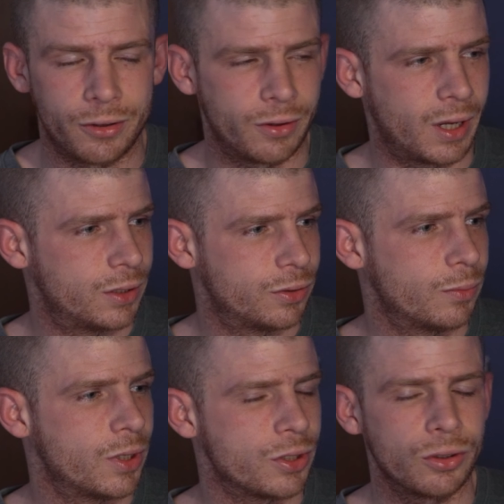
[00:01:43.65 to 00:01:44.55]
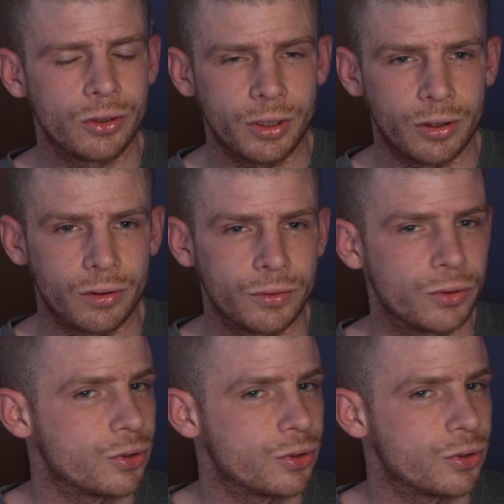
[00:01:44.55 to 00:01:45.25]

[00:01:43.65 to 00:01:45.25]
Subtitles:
You're not so much looking over your